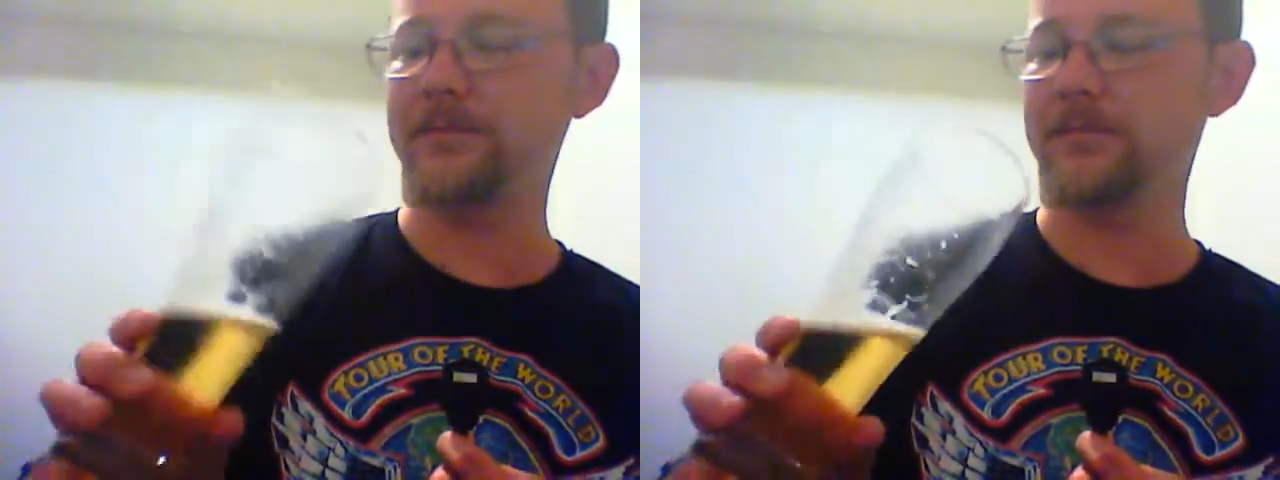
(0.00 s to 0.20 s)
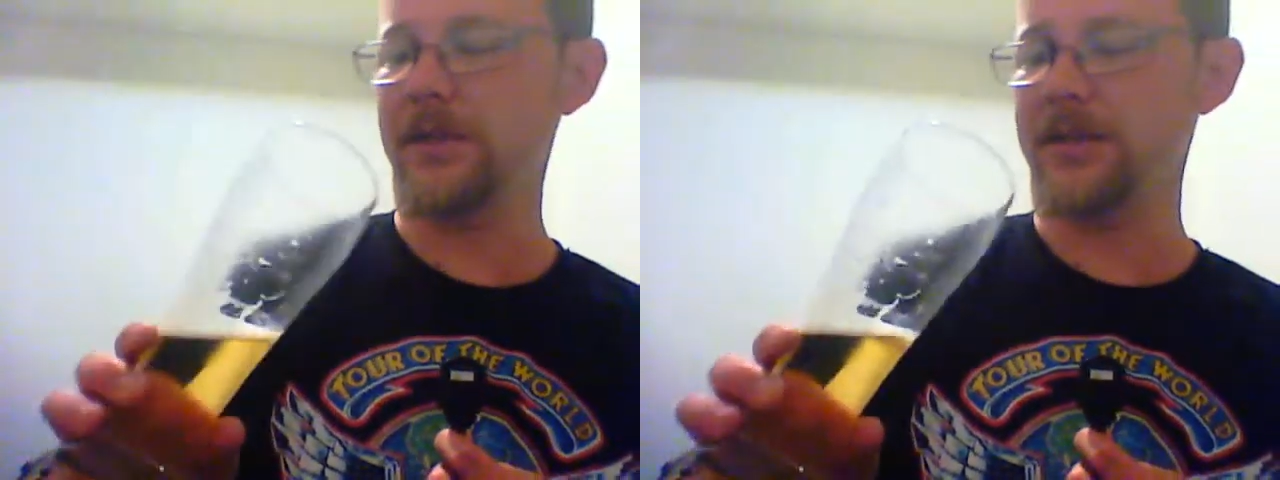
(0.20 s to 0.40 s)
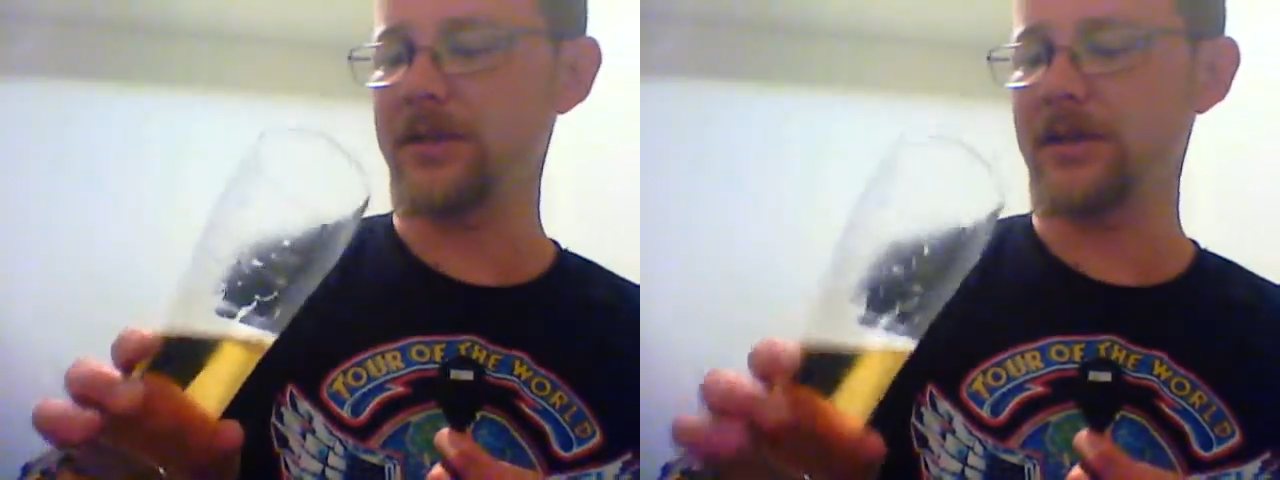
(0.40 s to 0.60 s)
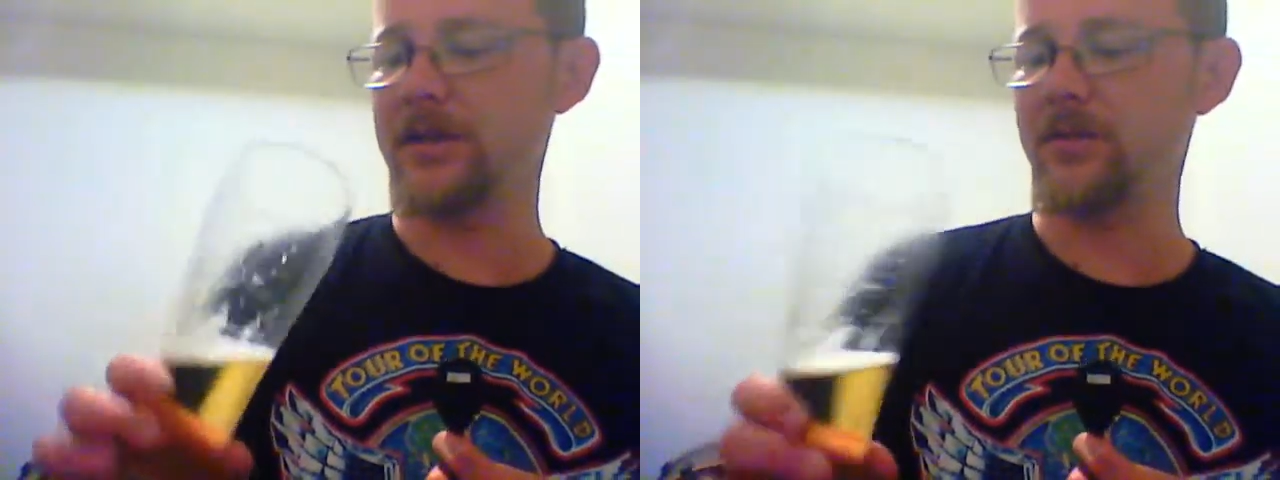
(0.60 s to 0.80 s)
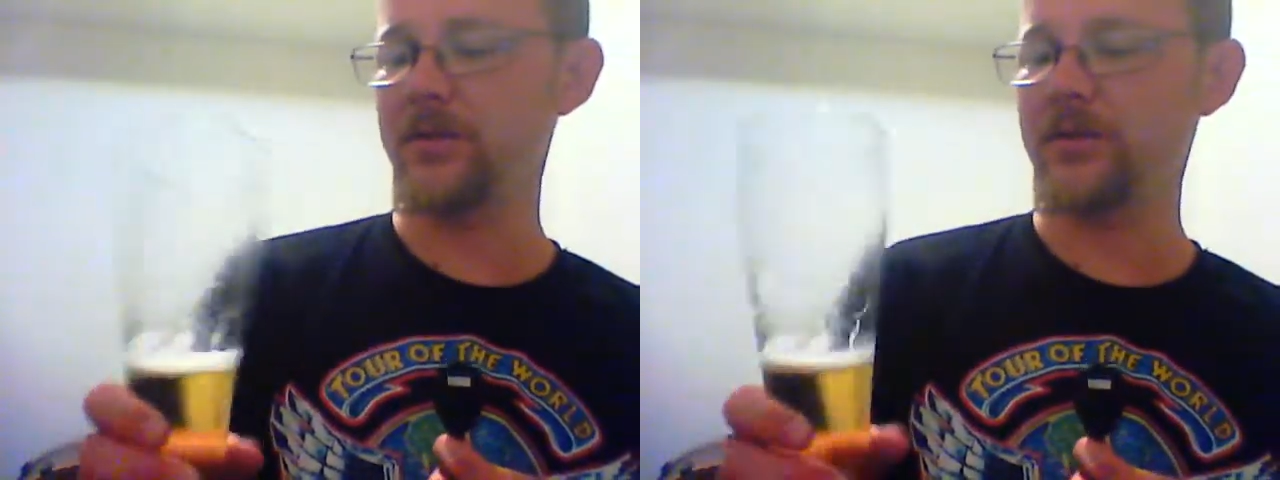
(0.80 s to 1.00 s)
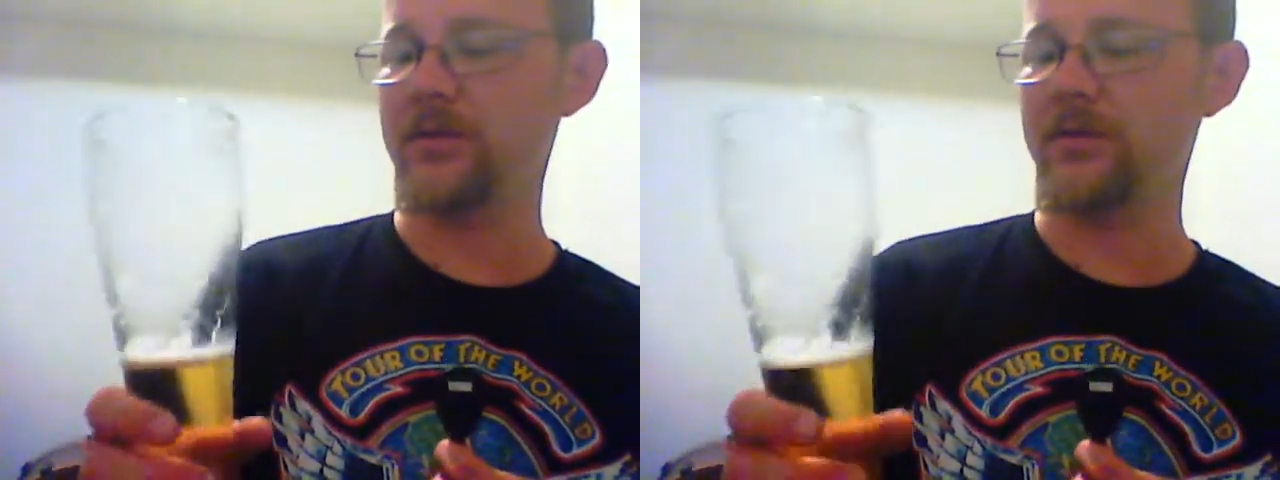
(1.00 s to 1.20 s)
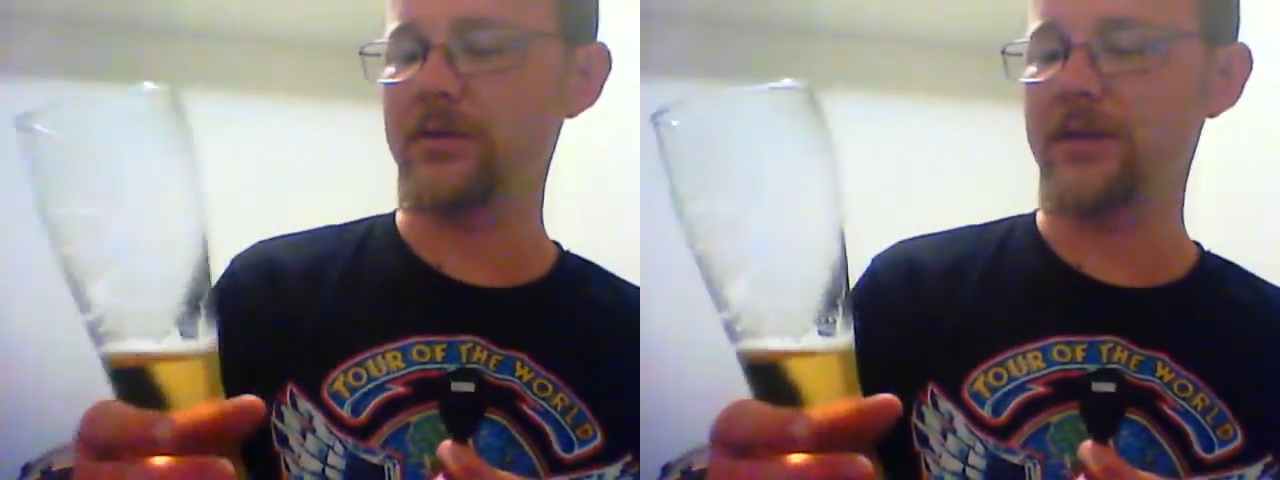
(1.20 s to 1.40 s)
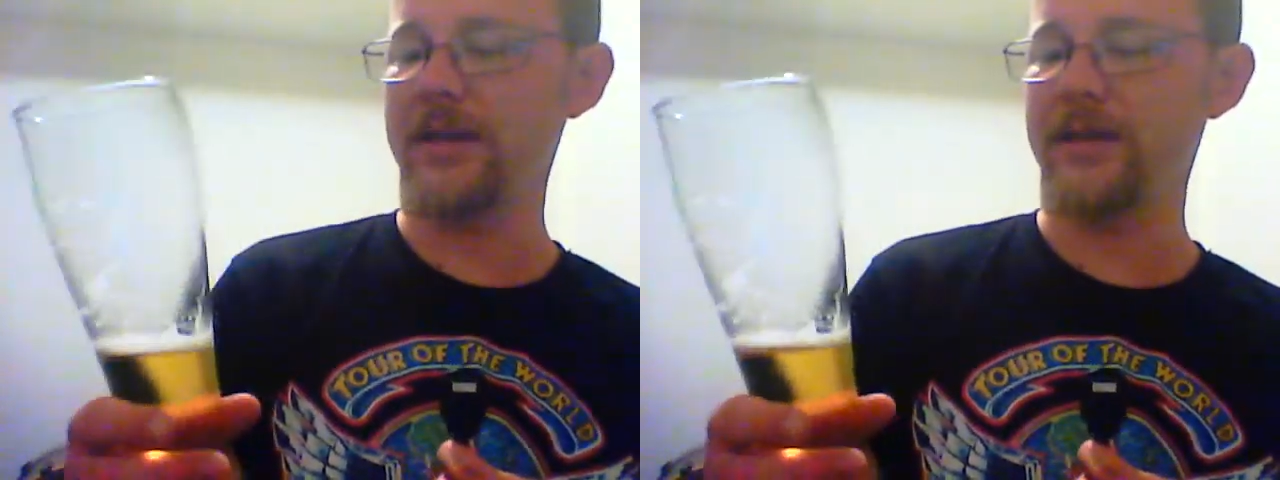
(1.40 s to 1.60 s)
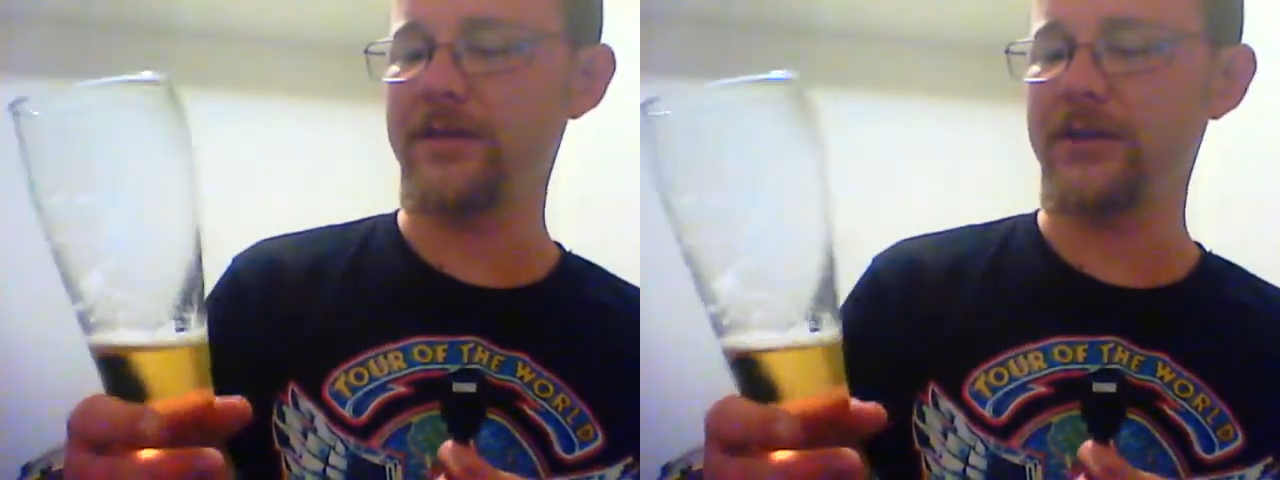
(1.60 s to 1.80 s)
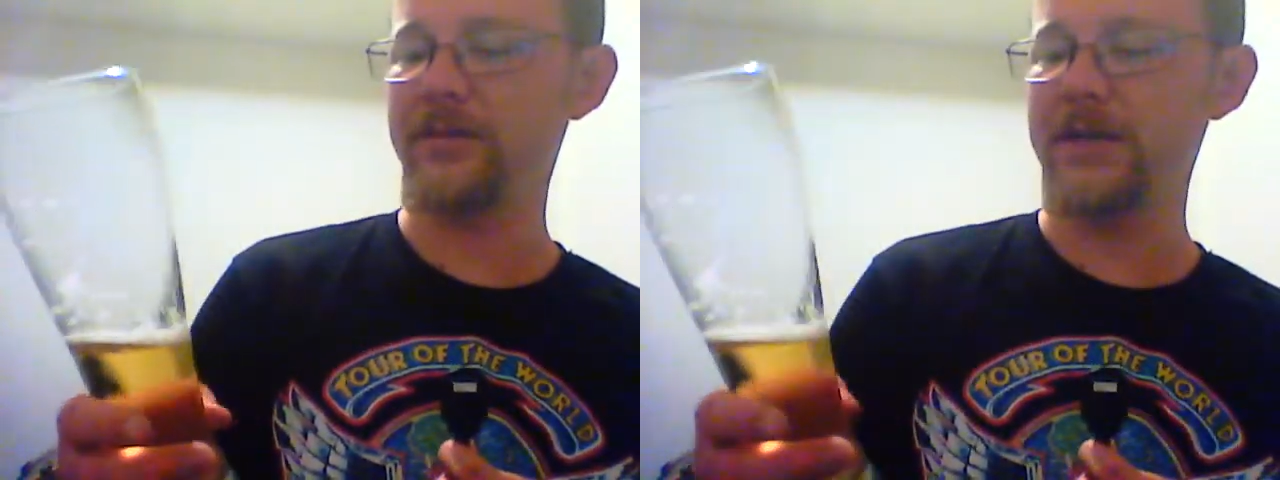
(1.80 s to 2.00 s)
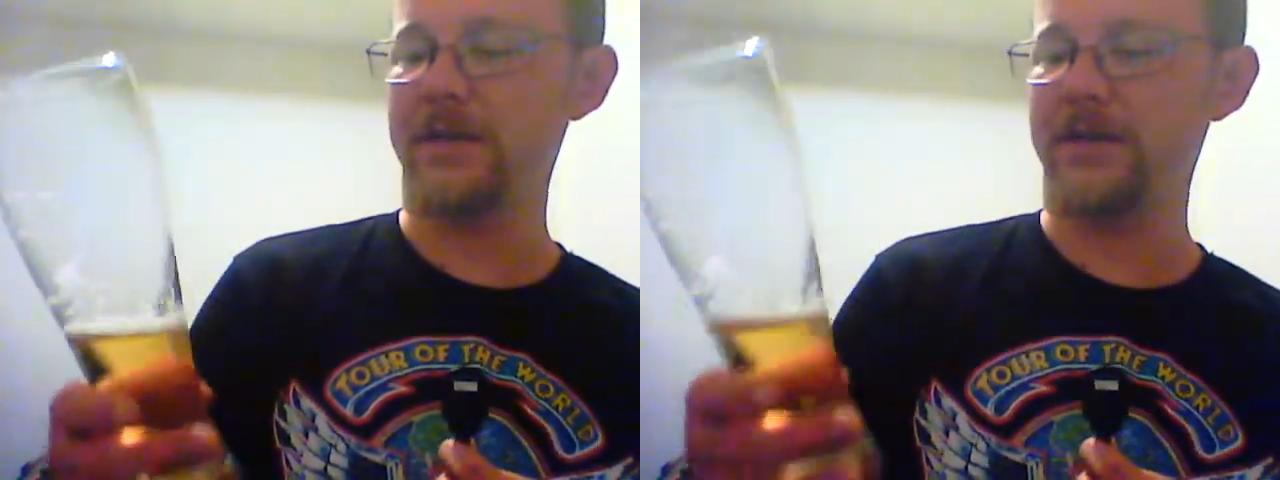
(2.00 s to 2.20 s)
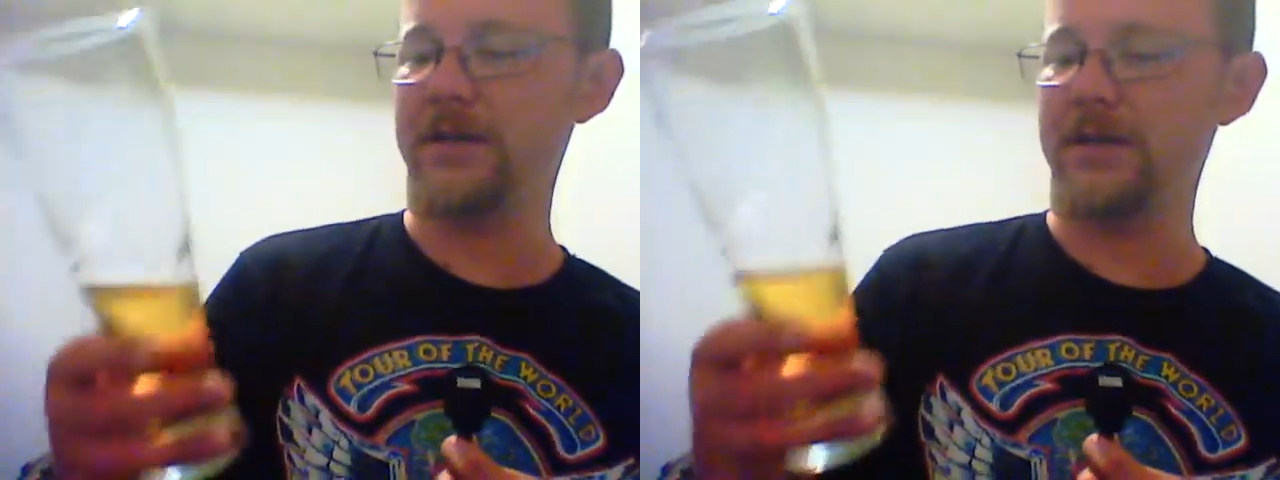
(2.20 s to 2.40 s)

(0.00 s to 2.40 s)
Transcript: I would go a little heavier maybe.